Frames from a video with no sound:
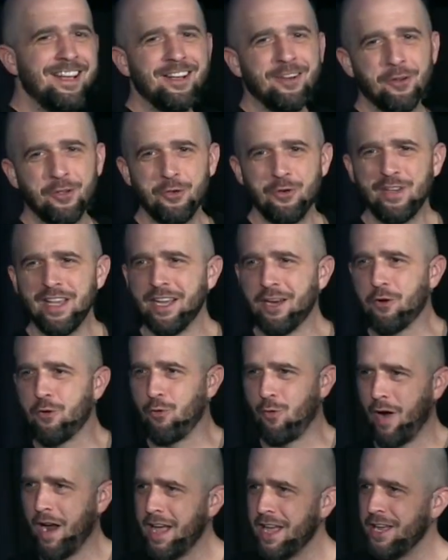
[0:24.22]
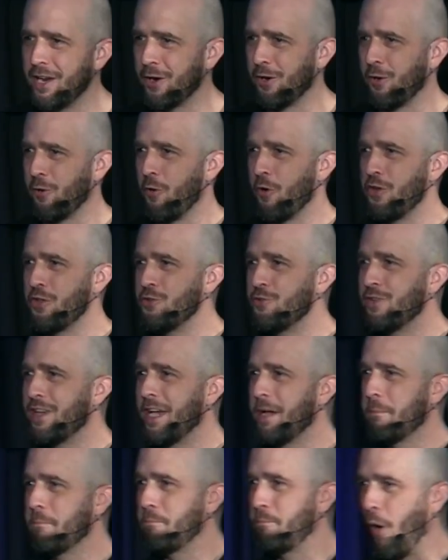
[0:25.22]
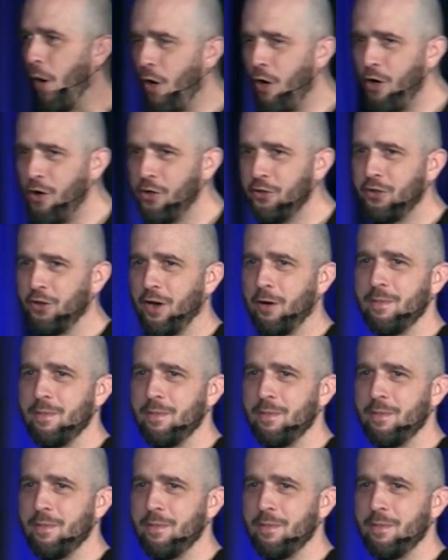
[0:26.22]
or you get grayer, or you get balder.